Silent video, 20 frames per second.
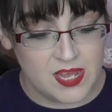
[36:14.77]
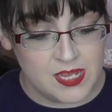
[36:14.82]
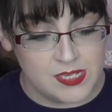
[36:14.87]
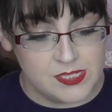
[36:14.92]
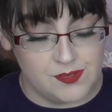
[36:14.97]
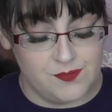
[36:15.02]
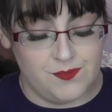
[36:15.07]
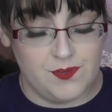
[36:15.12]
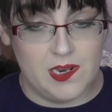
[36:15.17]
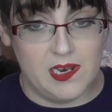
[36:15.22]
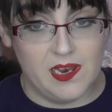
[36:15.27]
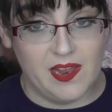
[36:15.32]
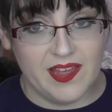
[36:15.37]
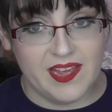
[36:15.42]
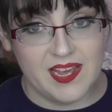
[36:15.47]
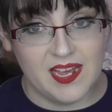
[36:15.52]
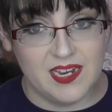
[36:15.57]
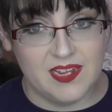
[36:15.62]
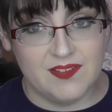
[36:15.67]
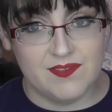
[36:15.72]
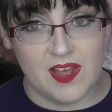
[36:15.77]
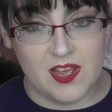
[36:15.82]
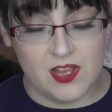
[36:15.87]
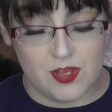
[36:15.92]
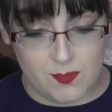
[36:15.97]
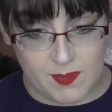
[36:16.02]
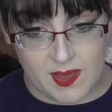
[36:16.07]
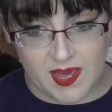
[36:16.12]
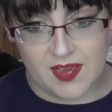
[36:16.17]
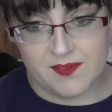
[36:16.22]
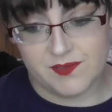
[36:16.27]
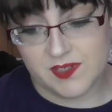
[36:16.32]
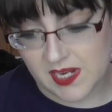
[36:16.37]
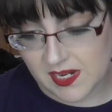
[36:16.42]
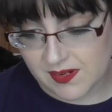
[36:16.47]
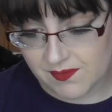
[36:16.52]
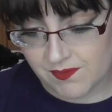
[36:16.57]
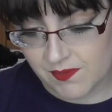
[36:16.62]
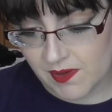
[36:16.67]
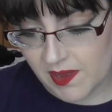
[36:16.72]
So if you like any of that, you may have to get
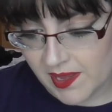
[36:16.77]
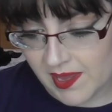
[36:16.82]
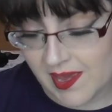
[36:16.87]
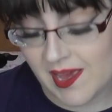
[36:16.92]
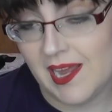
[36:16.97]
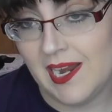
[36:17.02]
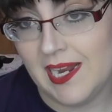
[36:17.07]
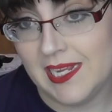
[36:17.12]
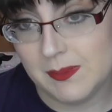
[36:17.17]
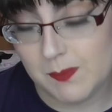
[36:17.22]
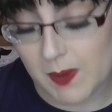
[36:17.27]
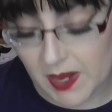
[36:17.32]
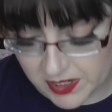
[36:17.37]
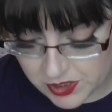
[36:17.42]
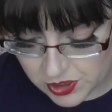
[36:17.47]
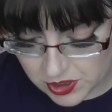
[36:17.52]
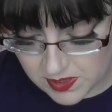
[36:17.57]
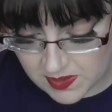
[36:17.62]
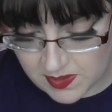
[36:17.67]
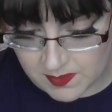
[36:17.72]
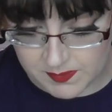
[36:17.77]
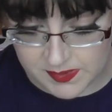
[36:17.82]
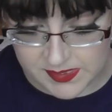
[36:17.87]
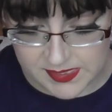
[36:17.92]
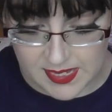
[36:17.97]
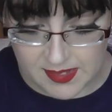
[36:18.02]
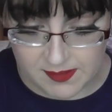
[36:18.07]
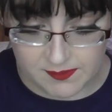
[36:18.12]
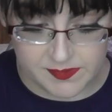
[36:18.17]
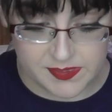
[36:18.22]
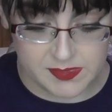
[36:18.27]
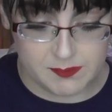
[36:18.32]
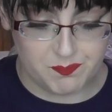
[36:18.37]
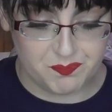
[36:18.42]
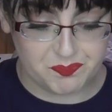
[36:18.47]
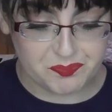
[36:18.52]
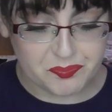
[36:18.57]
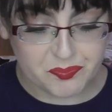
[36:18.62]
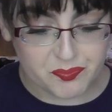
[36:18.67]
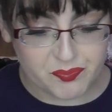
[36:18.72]
it via LA Splash themselves.
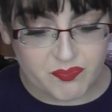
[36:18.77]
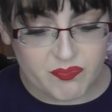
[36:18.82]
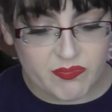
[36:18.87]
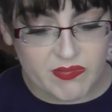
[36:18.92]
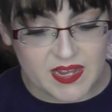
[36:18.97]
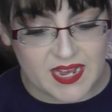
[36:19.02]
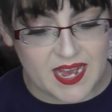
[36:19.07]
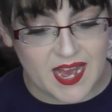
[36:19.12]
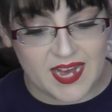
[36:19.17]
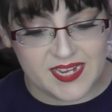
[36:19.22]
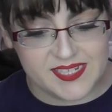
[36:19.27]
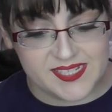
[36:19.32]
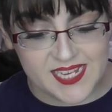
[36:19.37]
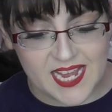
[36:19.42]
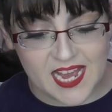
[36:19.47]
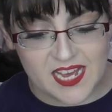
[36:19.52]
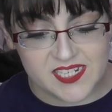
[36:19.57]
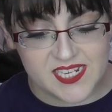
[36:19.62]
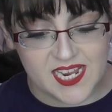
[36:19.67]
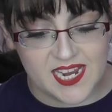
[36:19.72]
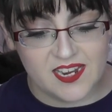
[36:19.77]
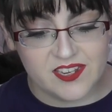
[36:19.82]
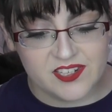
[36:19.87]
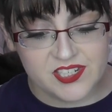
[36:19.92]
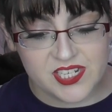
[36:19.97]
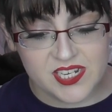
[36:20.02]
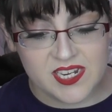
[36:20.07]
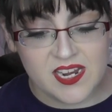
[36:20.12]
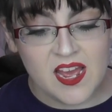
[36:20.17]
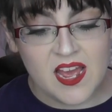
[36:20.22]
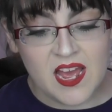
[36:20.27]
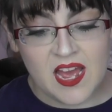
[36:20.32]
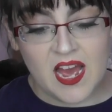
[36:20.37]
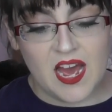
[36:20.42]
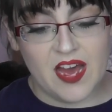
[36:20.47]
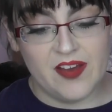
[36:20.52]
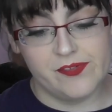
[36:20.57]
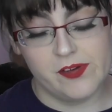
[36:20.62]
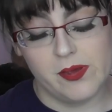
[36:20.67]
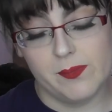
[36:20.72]
Ciate London
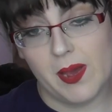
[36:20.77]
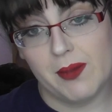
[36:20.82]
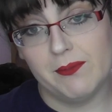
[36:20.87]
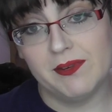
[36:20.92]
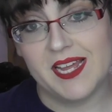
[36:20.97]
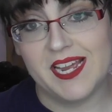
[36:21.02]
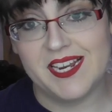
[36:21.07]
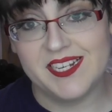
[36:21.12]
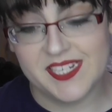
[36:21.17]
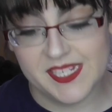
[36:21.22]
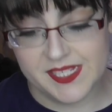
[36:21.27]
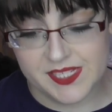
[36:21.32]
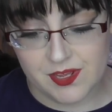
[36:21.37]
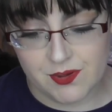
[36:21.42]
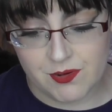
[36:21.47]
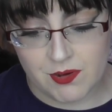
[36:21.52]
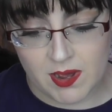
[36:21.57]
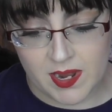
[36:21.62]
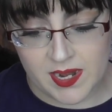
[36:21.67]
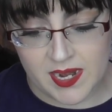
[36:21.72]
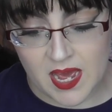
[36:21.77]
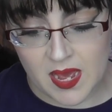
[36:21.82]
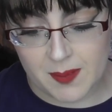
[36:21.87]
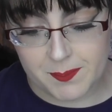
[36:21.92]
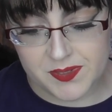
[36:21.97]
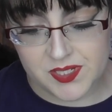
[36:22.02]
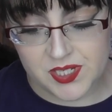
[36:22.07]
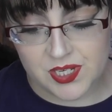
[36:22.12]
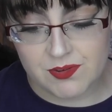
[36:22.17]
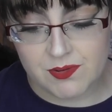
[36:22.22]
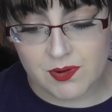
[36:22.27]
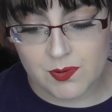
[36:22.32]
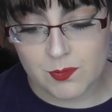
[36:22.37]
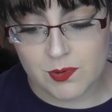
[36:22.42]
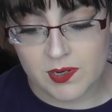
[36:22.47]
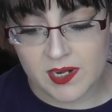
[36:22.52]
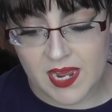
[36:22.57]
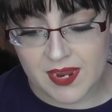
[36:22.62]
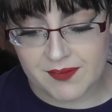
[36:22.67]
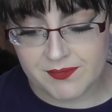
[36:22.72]
have come out with a Disco Nap
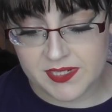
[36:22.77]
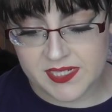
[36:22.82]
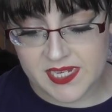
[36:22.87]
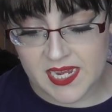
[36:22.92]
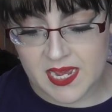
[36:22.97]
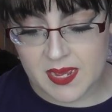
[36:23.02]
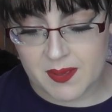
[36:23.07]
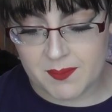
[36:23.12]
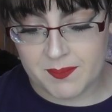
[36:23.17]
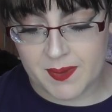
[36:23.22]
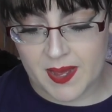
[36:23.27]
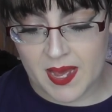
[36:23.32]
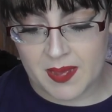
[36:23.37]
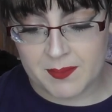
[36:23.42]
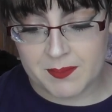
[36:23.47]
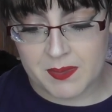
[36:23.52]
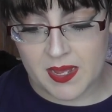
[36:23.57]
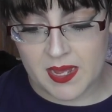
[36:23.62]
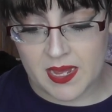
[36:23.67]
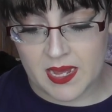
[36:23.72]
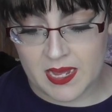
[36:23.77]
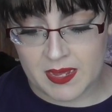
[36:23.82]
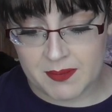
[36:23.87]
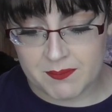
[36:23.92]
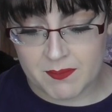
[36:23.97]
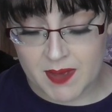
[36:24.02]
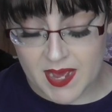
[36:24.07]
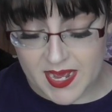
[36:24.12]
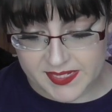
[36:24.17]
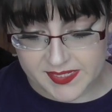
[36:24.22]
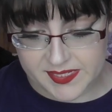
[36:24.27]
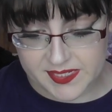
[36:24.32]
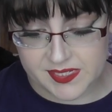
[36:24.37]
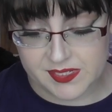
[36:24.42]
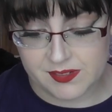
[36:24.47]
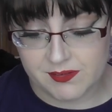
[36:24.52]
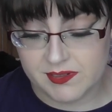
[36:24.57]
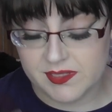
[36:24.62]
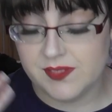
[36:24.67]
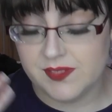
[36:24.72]
2-in-1 Everyday Balm Mask,
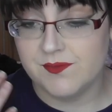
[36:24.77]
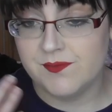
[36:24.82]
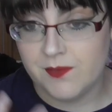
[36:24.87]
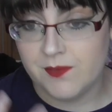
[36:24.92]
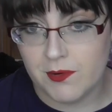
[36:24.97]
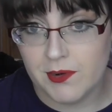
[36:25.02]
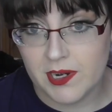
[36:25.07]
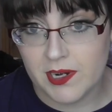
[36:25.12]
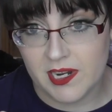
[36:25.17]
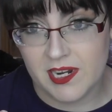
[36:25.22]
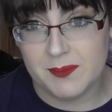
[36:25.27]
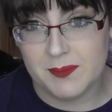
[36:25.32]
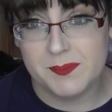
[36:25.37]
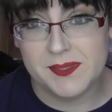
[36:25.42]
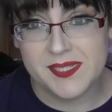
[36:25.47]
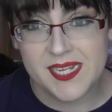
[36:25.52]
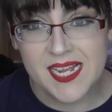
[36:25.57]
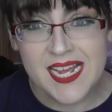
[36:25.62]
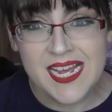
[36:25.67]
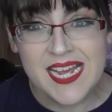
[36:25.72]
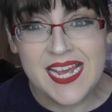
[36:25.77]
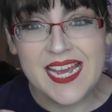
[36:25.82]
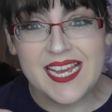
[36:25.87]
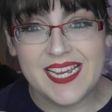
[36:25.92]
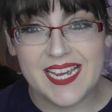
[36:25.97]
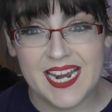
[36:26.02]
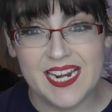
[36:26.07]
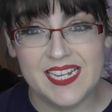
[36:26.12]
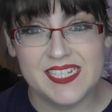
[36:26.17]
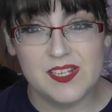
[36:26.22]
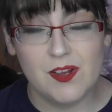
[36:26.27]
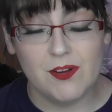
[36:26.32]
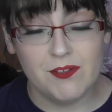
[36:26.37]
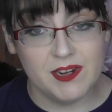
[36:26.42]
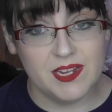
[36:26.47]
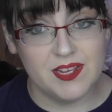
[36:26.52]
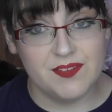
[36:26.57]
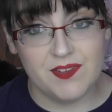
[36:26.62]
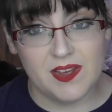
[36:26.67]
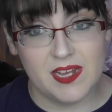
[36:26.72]
so it's for your lips. Again, it's
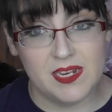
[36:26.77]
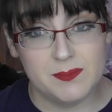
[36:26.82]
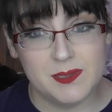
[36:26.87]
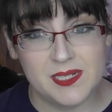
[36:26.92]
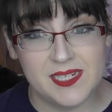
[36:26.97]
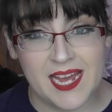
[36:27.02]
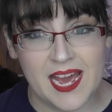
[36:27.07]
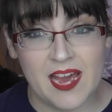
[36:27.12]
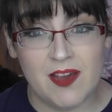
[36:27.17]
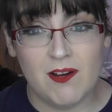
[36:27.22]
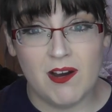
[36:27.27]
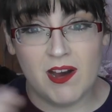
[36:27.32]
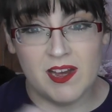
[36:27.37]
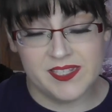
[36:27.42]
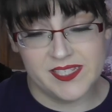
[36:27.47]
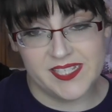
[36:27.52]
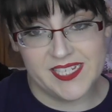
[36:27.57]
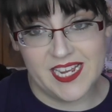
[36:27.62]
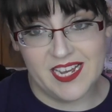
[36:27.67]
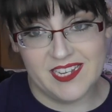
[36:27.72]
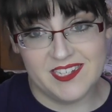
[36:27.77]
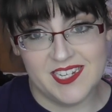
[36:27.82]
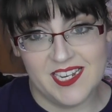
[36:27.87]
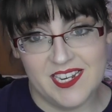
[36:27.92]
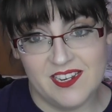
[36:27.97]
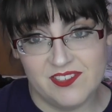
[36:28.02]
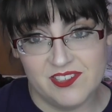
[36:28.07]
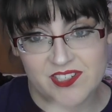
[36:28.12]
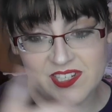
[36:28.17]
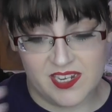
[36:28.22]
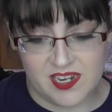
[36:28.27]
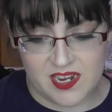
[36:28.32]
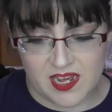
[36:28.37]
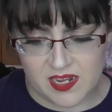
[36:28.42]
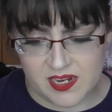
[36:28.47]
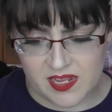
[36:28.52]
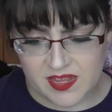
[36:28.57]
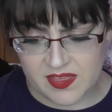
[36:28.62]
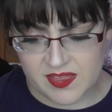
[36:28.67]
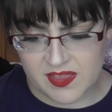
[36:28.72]
already available now on Ciate London,
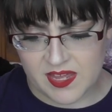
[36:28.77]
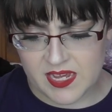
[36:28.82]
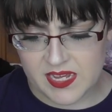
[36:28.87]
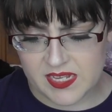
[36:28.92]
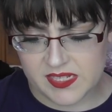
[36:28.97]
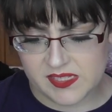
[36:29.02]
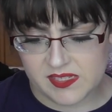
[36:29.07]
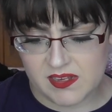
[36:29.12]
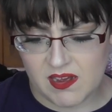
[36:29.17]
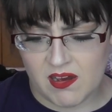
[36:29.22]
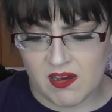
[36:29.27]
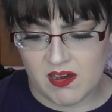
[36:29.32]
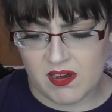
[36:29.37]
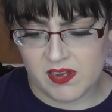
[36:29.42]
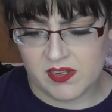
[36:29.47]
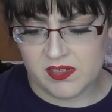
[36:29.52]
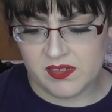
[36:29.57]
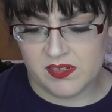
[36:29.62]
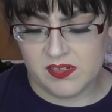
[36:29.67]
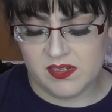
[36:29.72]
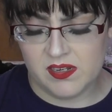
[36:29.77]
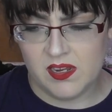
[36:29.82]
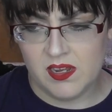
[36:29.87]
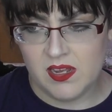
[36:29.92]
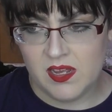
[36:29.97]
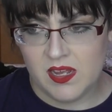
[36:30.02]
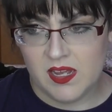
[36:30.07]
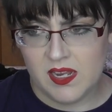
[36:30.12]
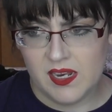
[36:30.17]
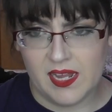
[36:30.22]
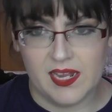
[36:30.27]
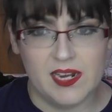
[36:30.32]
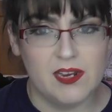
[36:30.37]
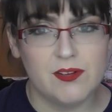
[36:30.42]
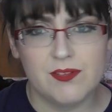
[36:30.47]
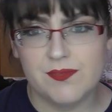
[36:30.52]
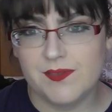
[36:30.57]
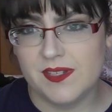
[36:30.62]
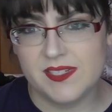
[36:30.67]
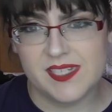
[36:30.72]
and I think it's on like
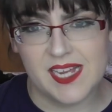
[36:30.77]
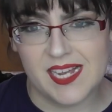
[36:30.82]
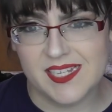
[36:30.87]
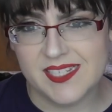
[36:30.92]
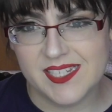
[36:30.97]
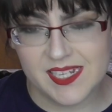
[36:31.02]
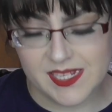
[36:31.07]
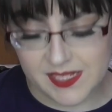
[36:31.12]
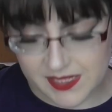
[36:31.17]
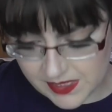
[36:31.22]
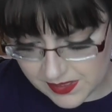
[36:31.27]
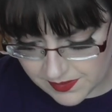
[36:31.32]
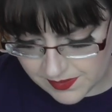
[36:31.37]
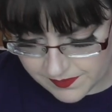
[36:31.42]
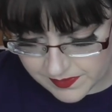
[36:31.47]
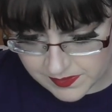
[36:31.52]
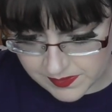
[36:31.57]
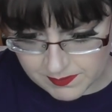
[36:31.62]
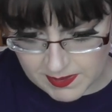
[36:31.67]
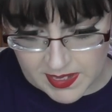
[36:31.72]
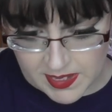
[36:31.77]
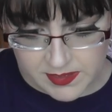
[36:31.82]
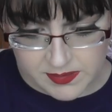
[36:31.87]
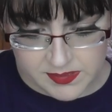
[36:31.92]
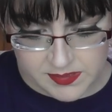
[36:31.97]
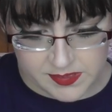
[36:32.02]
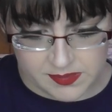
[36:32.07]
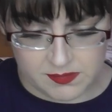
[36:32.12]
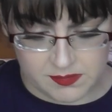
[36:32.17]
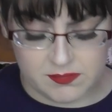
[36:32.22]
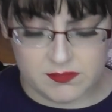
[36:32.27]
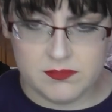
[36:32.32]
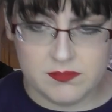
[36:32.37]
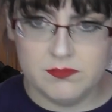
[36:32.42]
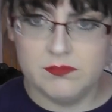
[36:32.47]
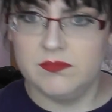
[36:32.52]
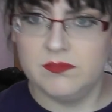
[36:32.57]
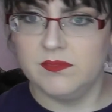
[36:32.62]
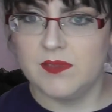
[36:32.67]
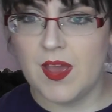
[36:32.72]
Look Fantastic and stuff as well, so
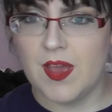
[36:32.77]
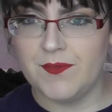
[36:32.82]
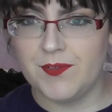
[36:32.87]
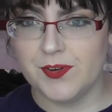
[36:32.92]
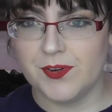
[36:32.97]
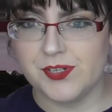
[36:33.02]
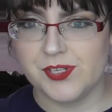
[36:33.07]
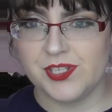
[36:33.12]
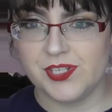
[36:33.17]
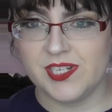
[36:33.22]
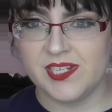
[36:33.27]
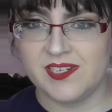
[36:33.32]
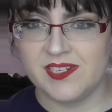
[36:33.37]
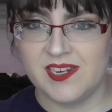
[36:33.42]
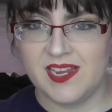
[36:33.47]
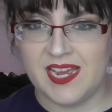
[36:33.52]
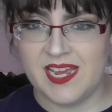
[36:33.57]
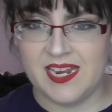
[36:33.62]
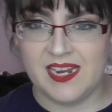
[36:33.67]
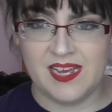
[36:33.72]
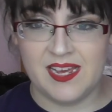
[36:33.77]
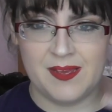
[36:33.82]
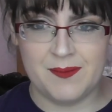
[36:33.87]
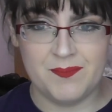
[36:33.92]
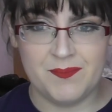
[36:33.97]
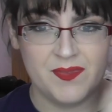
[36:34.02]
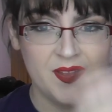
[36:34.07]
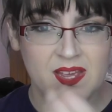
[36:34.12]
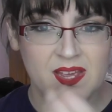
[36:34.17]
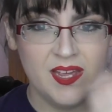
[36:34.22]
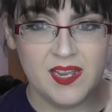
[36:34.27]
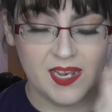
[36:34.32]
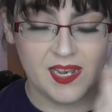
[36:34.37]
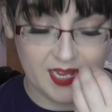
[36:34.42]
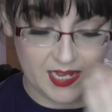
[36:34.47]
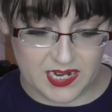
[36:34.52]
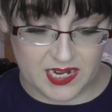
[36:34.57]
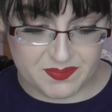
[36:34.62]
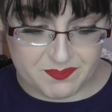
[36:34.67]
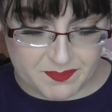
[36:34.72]
if you're interested in like
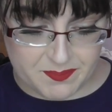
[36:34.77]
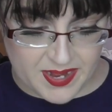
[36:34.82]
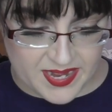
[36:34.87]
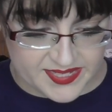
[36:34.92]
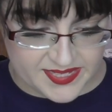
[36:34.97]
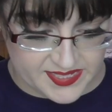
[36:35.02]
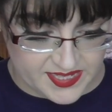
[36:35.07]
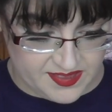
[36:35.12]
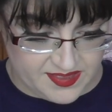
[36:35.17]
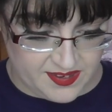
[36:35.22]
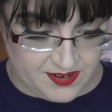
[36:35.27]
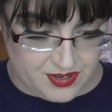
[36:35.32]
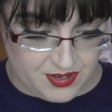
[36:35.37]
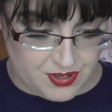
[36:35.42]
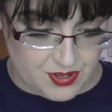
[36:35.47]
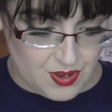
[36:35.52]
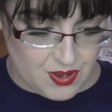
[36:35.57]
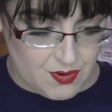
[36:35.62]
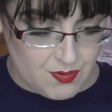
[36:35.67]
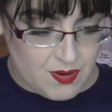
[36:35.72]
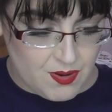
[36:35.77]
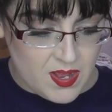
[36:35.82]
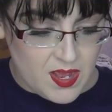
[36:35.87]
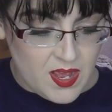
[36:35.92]
a lip mask, there you go.